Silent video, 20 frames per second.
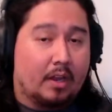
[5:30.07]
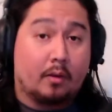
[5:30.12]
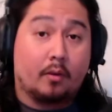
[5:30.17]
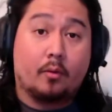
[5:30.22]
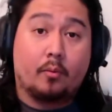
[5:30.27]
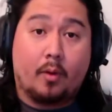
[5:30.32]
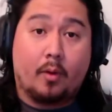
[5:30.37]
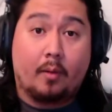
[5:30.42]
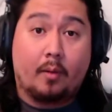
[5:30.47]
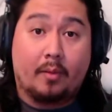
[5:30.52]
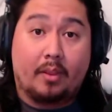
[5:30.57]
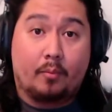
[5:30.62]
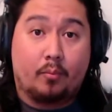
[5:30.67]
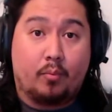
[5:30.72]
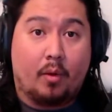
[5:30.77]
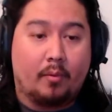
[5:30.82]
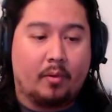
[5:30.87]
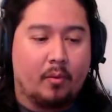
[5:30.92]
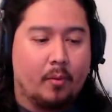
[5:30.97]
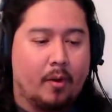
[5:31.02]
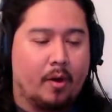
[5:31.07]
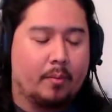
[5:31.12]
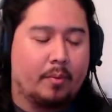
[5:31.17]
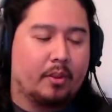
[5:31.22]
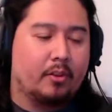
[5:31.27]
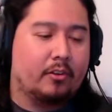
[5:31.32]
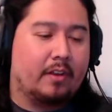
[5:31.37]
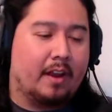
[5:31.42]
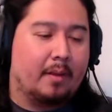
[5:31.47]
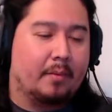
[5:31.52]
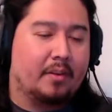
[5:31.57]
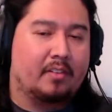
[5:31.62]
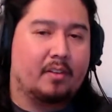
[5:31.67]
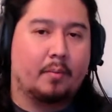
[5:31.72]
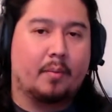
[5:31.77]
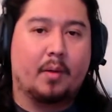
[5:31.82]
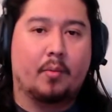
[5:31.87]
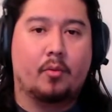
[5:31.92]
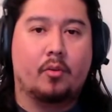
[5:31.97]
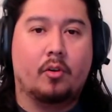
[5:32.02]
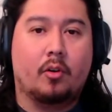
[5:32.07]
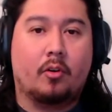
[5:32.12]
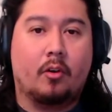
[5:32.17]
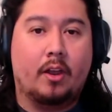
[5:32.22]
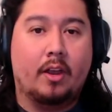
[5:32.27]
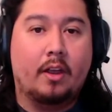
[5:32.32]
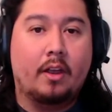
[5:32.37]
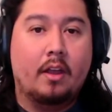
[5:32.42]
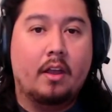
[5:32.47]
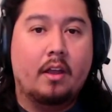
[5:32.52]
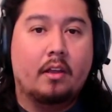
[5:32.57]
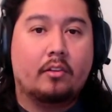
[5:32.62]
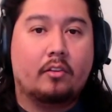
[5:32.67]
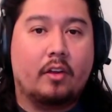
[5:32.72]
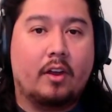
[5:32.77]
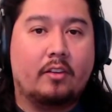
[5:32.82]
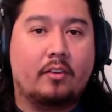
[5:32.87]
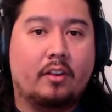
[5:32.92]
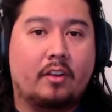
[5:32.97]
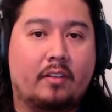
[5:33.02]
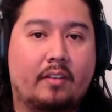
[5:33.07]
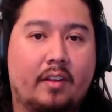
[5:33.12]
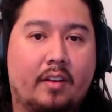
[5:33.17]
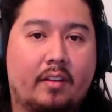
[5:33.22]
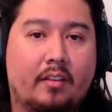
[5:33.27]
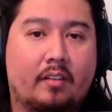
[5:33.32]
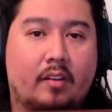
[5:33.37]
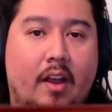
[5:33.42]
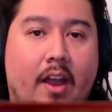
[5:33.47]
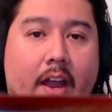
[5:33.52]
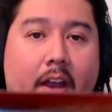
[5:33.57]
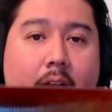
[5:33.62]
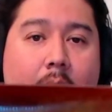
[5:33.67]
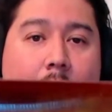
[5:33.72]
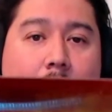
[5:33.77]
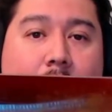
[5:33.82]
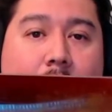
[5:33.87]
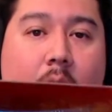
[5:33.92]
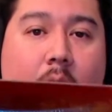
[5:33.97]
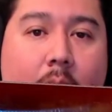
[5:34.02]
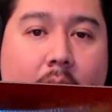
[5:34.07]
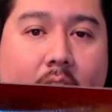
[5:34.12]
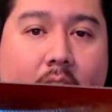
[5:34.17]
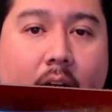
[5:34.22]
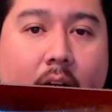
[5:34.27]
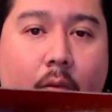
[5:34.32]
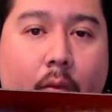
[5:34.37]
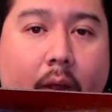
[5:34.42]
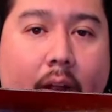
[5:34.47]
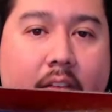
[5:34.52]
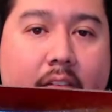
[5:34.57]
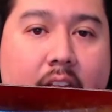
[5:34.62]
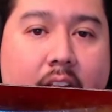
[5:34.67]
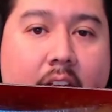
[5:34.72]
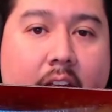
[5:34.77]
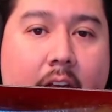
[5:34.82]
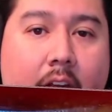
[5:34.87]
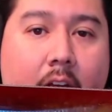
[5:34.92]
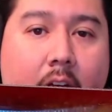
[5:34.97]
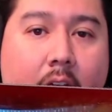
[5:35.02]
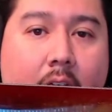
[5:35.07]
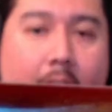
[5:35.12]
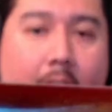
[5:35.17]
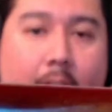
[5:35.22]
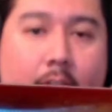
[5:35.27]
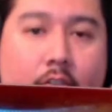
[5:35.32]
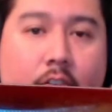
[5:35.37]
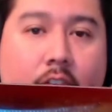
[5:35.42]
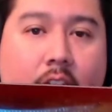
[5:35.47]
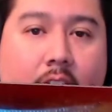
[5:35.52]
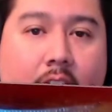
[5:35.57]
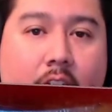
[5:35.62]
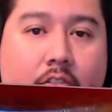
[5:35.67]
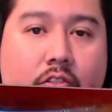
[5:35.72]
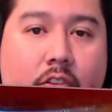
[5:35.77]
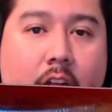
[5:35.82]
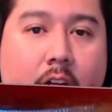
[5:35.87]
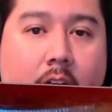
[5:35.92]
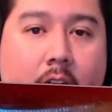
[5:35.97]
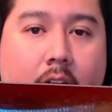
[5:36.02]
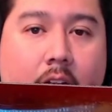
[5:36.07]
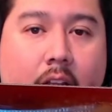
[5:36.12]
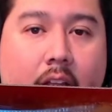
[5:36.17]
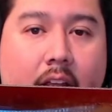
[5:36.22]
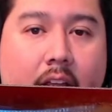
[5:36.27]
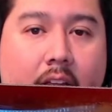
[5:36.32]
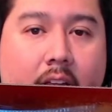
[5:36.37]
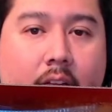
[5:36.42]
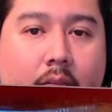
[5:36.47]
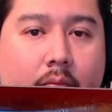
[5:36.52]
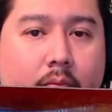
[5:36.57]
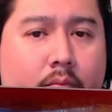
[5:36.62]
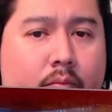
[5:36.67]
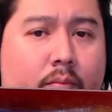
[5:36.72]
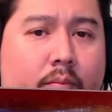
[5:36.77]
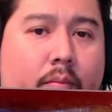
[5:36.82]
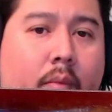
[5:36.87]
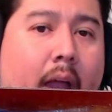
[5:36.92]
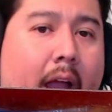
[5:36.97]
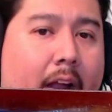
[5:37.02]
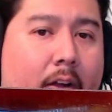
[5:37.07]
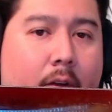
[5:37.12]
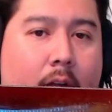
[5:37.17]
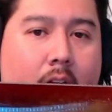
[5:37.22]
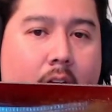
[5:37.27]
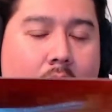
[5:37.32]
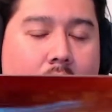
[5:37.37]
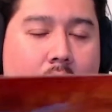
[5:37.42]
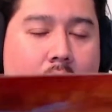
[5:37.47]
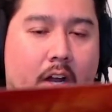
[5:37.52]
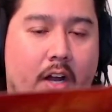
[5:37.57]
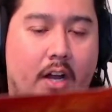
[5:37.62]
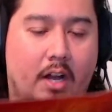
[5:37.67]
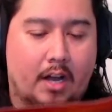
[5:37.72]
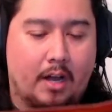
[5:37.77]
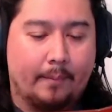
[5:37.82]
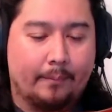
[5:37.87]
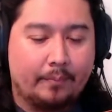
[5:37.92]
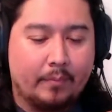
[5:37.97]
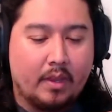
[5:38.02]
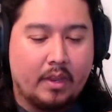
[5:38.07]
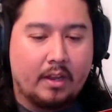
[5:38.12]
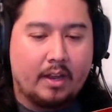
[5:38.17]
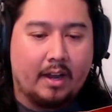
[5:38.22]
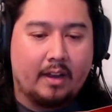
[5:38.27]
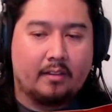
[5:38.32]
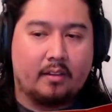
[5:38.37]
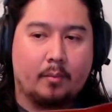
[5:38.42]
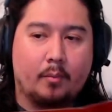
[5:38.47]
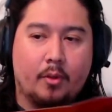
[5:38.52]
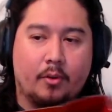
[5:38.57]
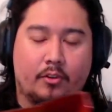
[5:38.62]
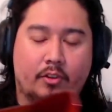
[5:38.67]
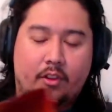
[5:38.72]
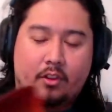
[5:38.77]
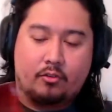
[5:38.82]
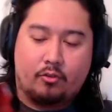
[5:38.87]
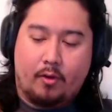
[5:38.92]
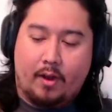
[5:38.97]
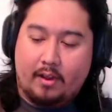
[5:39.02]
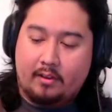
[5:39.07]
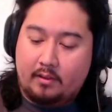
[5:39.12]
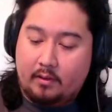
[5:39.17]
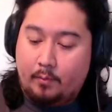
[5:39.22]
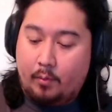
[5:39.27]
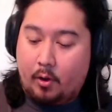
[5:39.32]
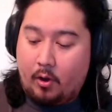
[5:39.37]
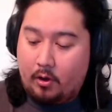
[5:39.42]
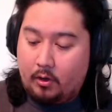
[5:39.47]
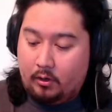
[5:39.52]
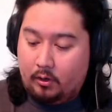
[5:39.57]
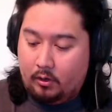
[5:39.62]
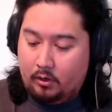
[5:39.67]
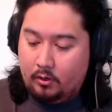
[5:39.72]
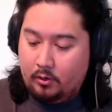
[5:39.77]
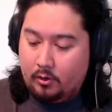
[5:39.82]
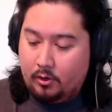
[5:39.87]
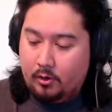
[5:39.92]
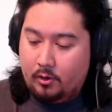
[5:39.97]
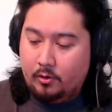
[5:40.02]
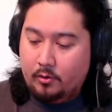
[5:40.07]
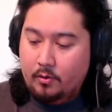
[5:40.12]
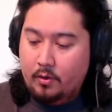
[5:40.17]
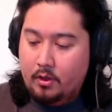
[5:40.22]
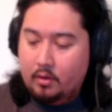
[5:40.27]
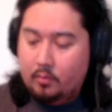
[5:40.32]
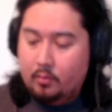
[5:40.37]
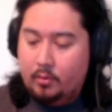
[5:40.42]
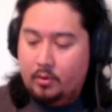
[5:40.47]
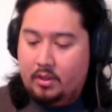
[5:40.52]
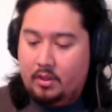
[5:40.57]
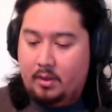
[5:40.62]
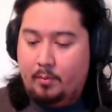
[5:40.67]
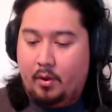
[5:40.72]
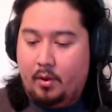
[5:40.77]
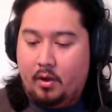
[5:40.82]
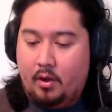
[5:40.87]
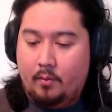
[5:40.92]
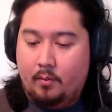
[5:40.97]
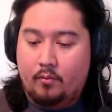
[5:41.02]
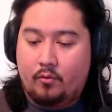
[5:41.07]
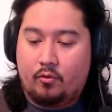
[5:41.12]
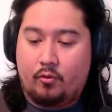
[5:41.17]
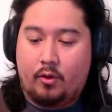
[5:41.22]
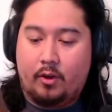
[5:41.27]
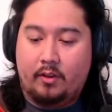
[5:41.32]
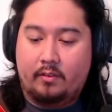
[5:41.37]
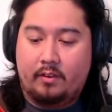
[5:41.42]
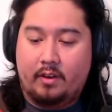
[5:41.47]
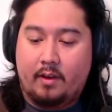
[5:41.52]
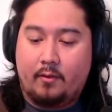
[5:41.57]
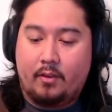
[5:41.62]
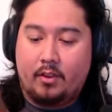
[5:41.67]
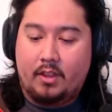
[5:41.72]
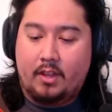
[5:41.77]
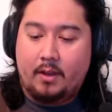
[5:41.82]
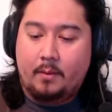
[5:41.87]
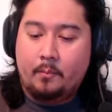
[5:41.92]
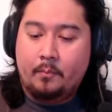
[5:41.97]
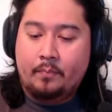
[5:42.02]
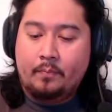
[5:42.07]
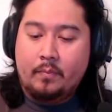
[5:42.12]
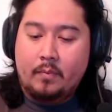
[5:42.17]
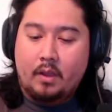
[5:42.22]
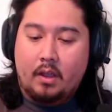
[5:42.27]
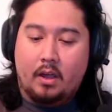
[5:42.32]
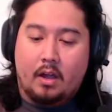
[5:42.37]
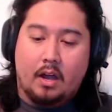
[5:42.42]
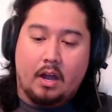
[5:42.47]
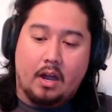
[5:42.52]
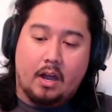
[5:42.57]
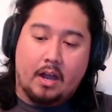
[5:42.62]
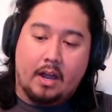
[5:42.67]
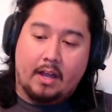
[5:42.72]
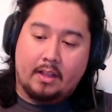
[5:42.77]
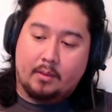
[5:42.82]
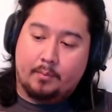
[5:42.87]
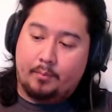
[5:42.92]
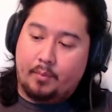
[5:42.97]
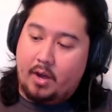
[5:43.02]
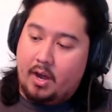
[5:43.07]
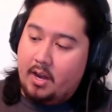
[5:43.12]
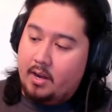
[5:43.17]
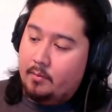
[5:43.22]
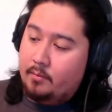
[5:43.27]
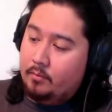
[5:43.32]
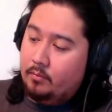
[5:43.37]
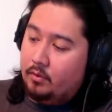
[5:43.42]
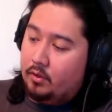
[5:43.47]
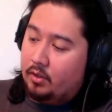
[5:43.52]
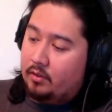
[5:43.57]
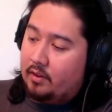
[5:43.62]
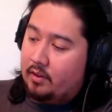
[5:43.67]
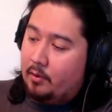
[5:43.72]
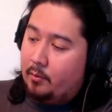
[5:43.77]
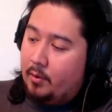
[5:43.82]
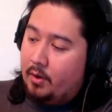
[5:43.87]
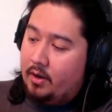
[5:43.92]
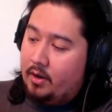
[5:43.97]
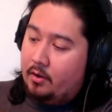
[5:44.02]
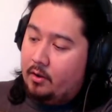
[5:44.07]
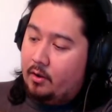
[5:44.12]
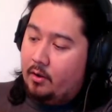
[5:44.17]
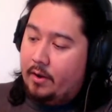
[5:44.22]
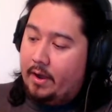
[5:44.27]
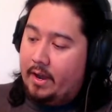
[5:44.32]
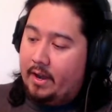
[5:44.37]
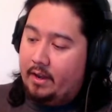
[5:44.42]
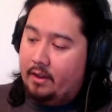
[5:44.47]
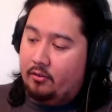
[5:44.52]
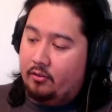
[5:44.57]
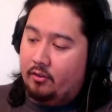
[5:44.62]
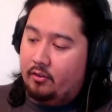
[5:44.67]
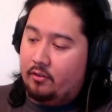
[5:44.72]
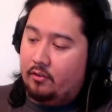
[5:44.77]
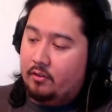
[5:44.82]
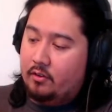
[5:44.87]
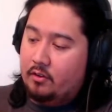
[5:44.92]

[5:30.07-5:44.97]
know, probably weird, but there's got to be some people who agree. So as you can see inside, we've got Rexy here, and just like a generic like background, kind of similar to the Jurassic Park logo with the palm trees and everything. At the bottom, looks like we're gonna go ahead and just